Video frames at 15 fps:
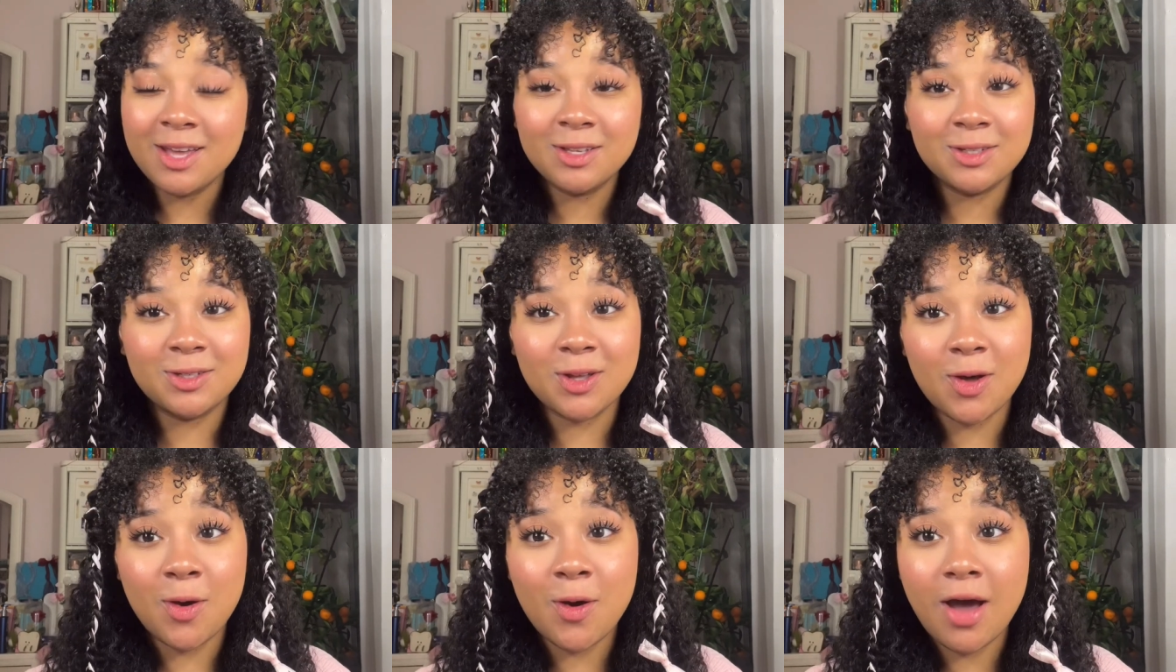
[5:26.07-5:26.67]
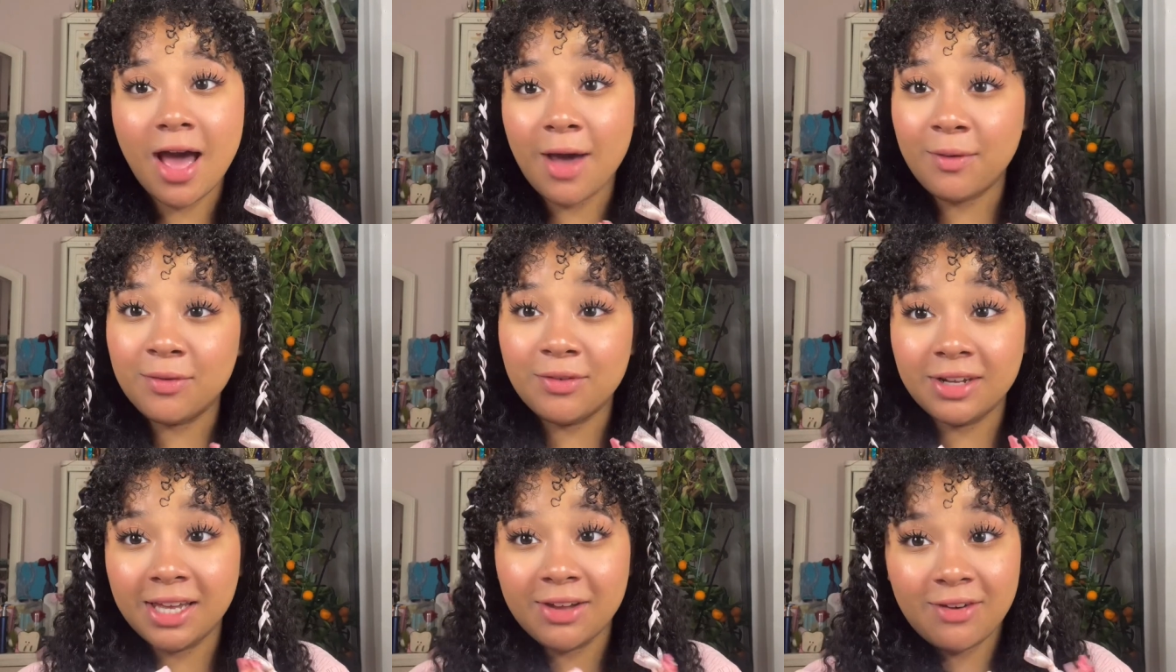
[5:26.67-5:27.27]
So I
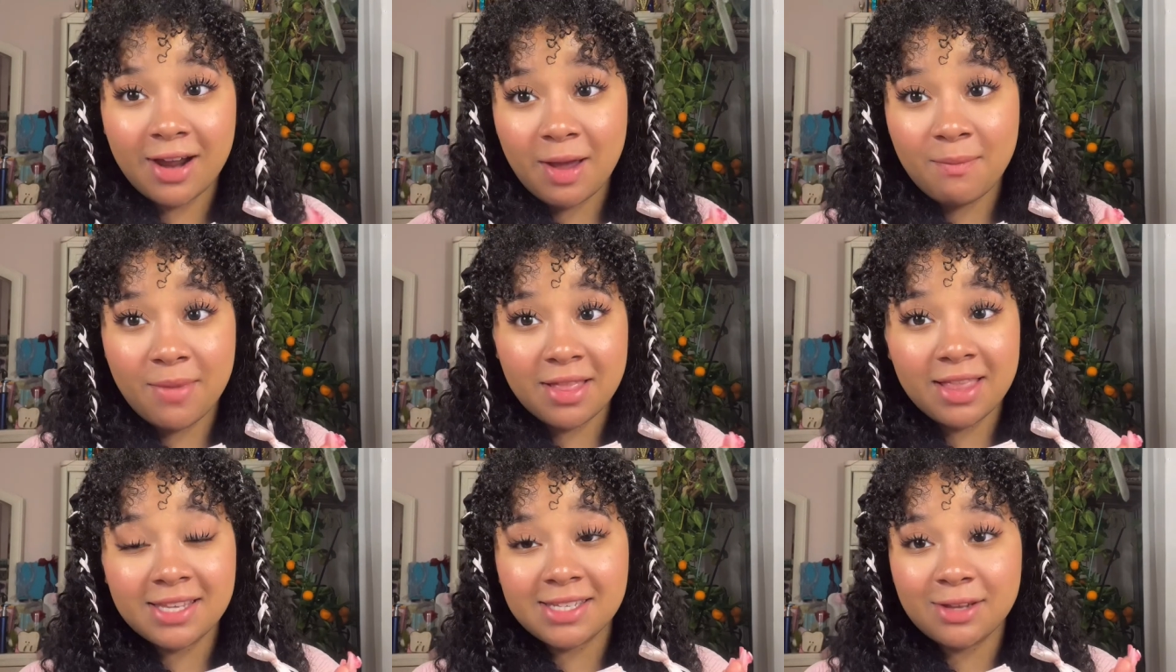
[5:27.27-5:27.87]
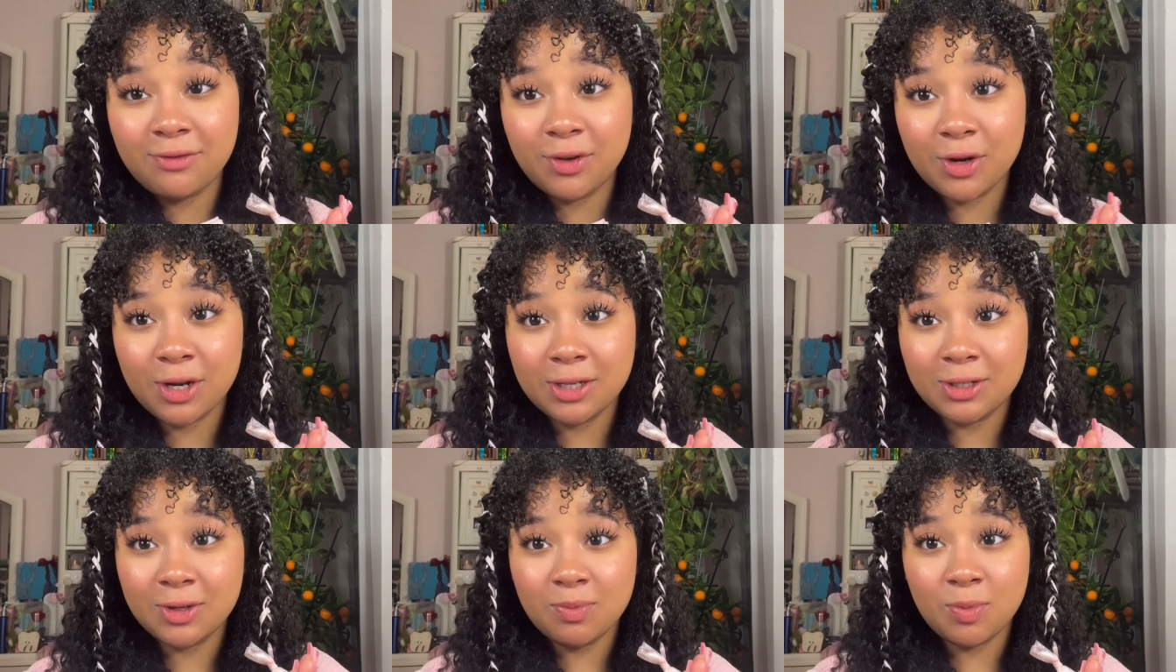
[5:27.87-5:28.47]
would really recommend this if you're
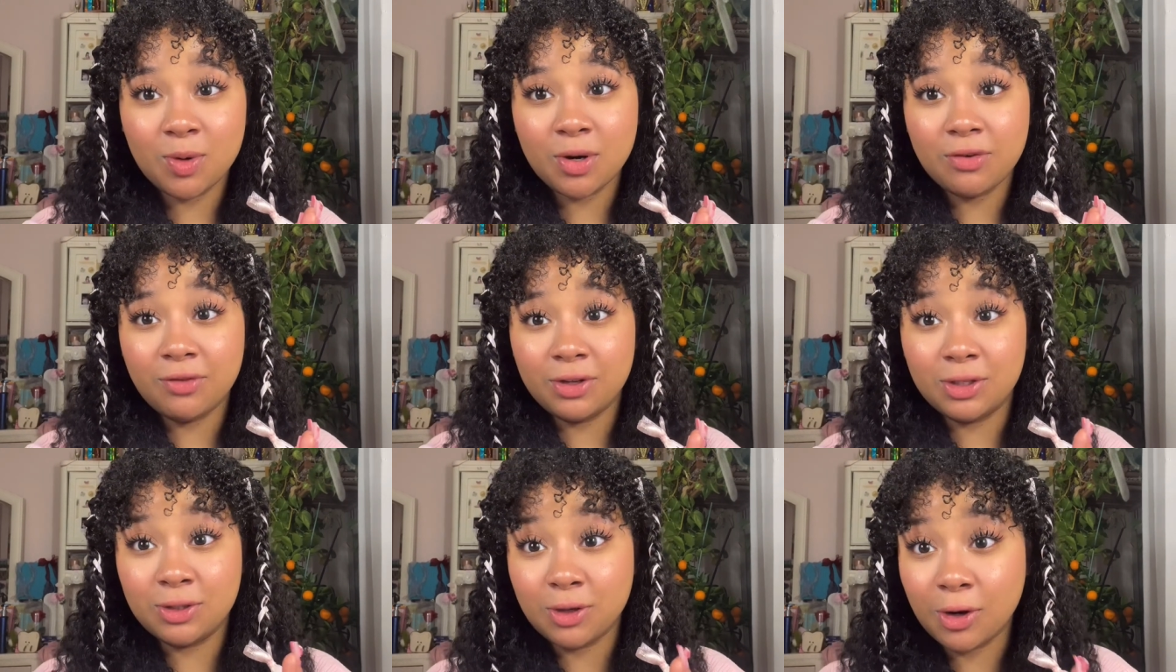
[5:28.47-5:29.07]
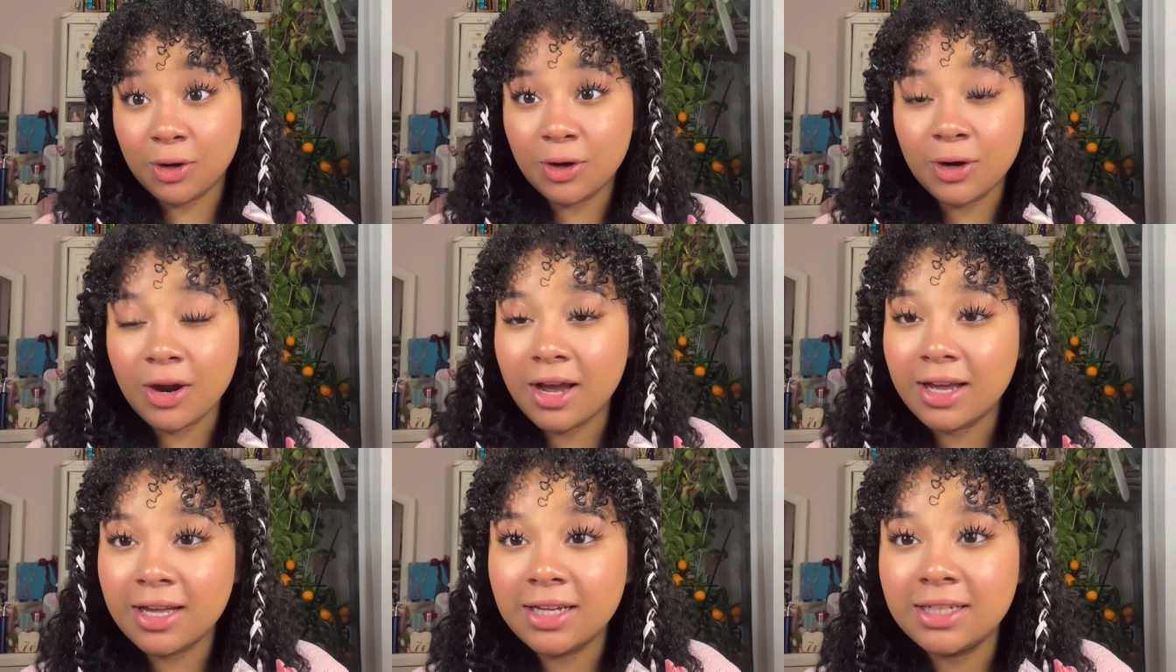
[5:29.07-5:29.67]
into more of a darker
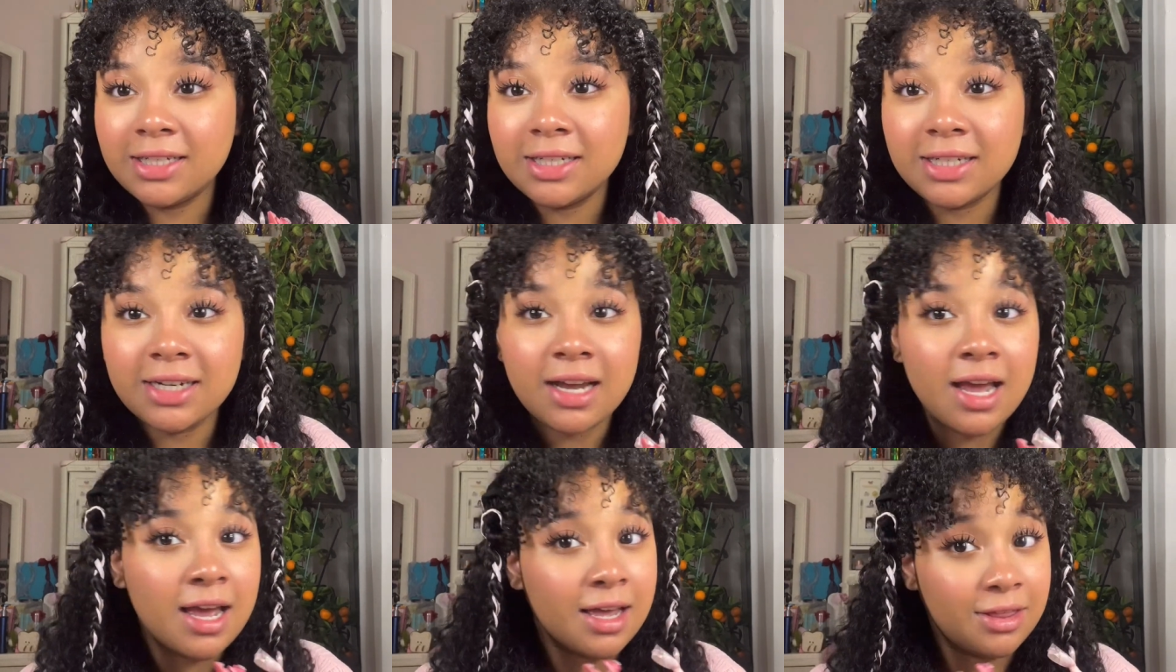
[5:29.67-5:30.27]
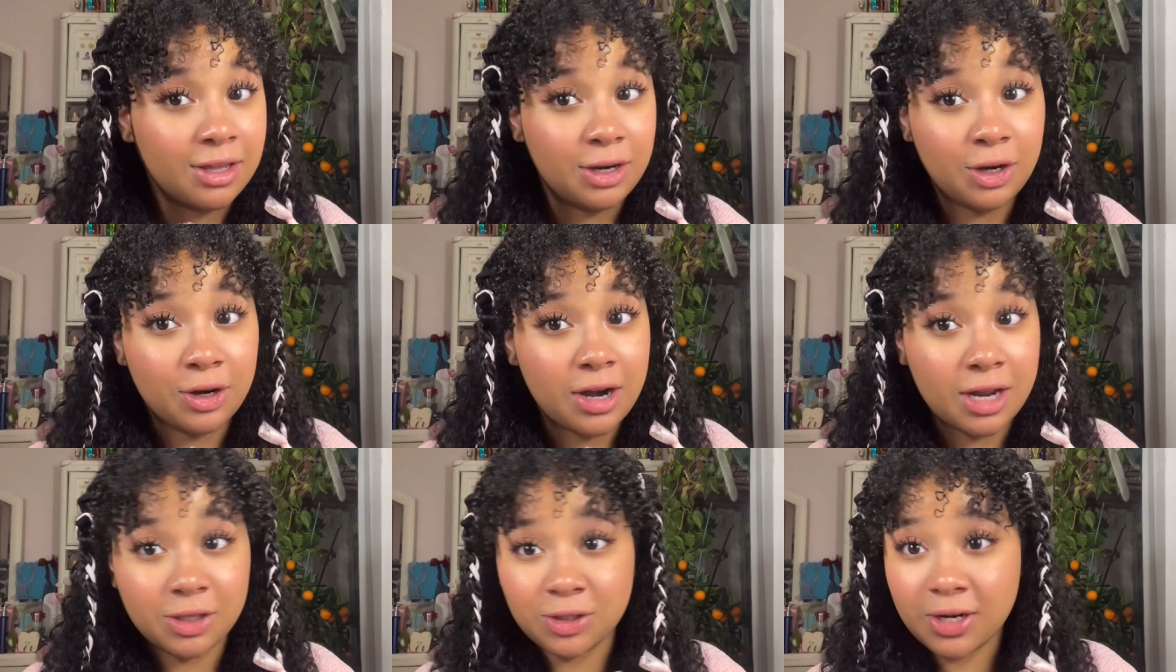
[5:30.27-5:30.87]
eye color than
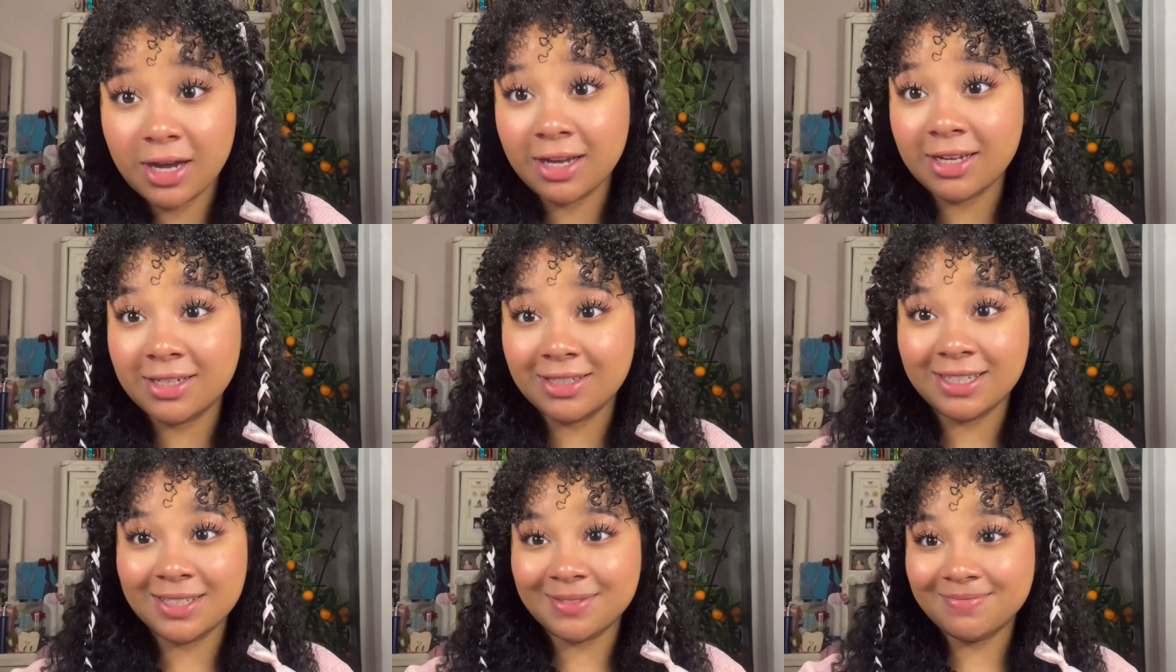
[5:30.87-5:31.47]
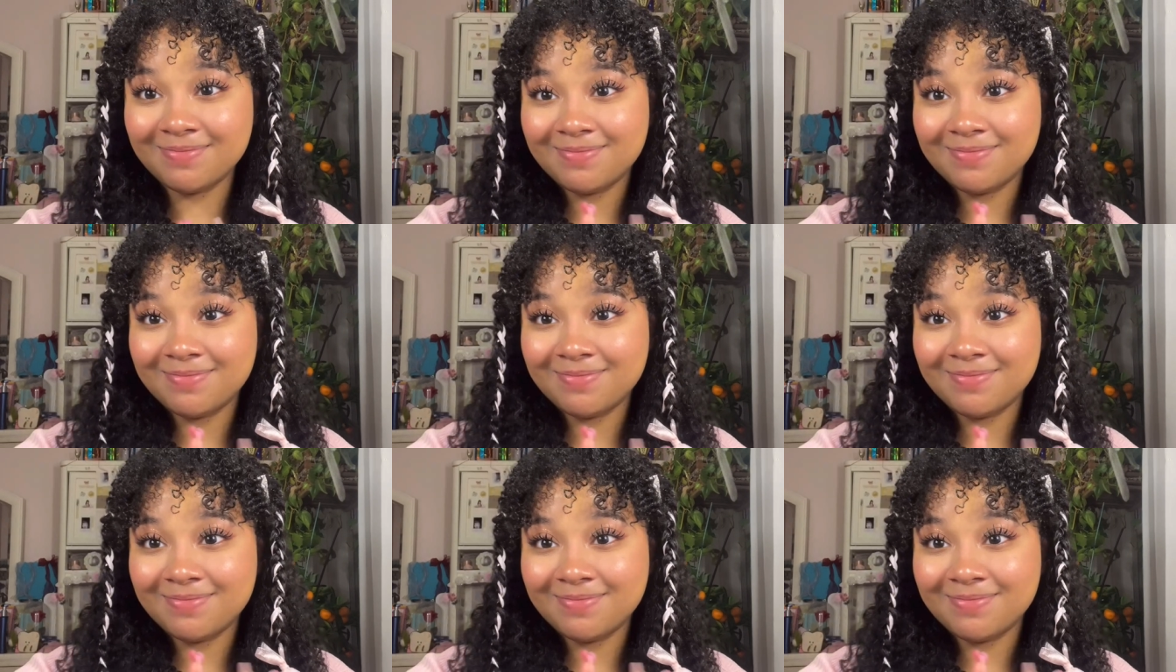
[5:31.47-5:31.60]
your natural eye color.